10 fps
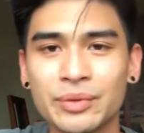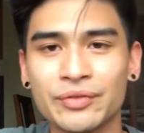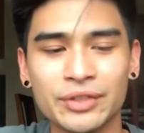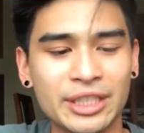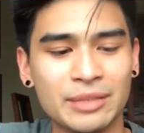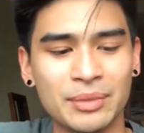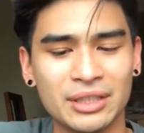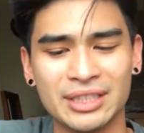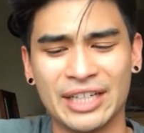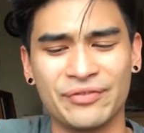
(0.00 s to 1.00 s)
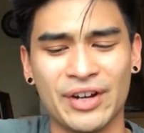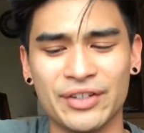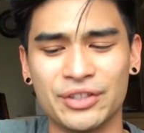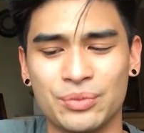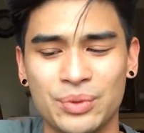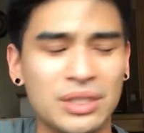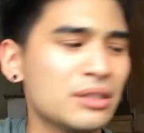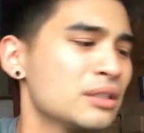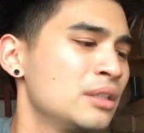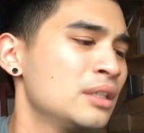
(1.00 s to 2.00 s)
This one really smells like very
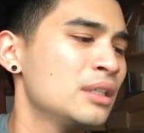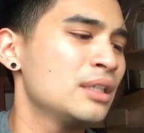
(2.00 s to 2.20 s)
sweet.